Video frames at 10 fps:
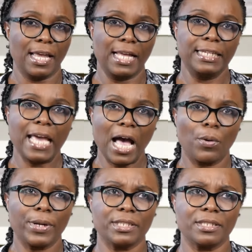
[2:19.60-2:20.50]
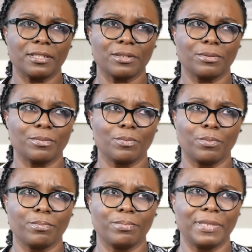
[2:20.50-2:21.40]
and now it is
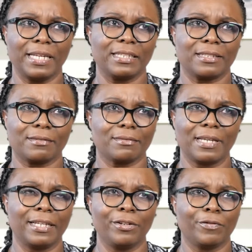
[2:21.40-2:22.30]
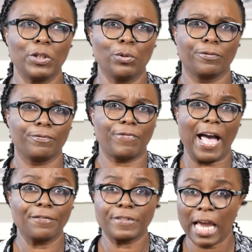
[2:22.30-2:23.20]
like, I don't even know,
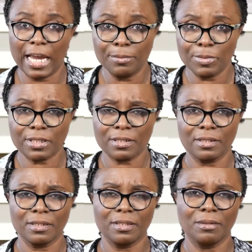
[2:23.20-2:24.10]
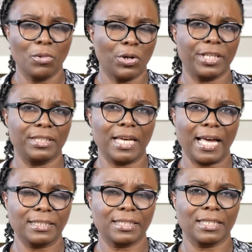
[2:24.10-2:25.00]
5 times more than
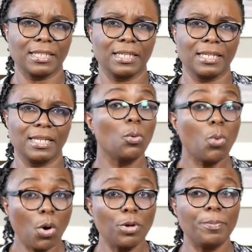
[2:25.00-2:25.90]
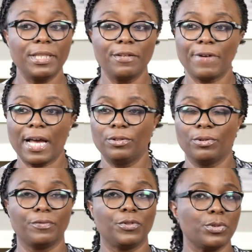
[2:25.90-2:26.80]
that. What would be the
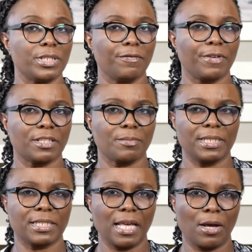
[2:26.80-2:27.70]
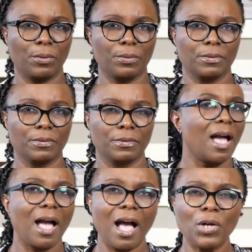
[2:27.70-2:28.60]
value of those investments now?
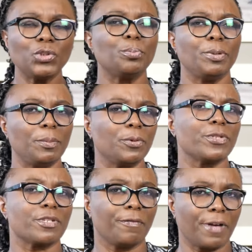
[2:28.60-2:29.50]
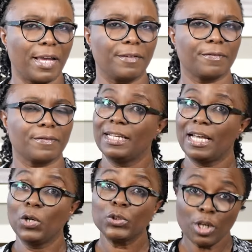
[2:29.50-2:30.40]
How do people survive?
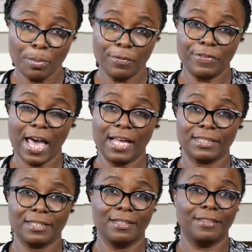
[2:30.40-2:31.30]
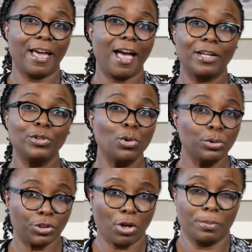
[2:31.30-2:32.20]
On top of that, there are no
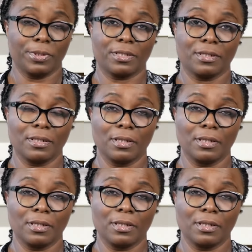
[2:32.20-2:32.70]
jobs.